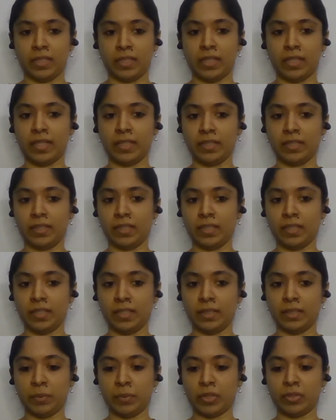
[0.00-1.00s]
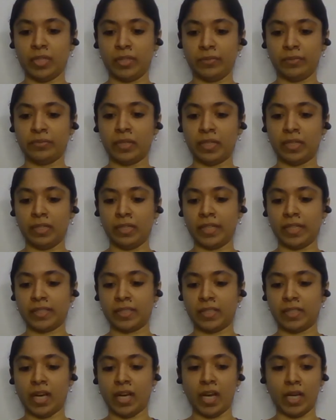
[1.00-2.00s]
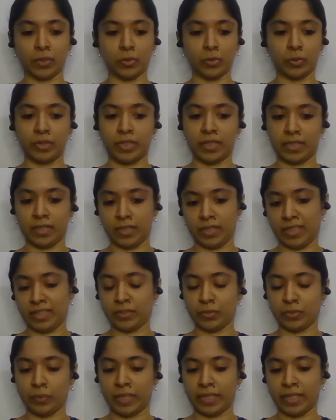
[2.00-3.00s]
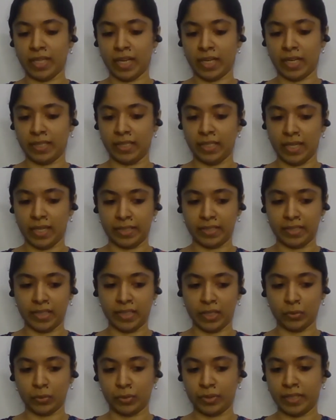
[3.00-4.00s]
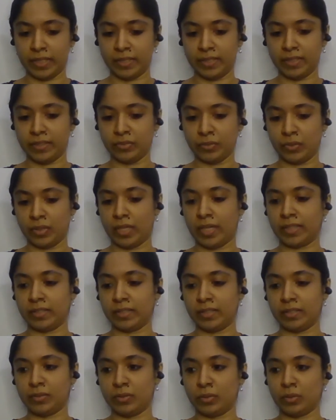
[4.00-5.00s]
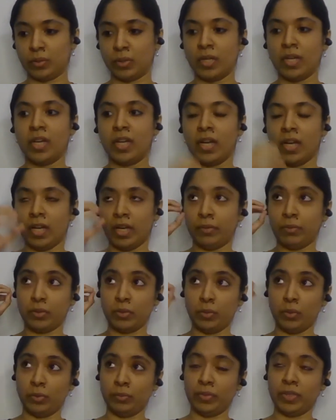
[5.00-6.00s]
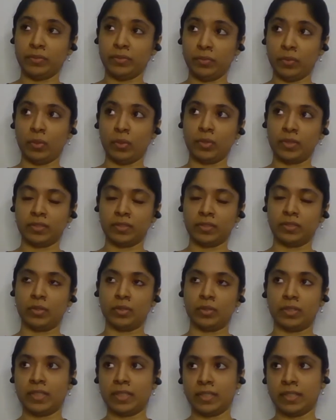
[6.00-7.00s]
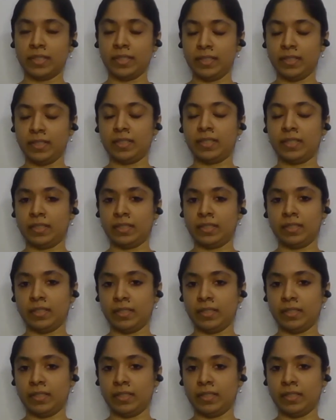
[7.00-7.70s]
And uh, because I felt like I could, it's very highly likely I could get distracted. So I was always focused on here.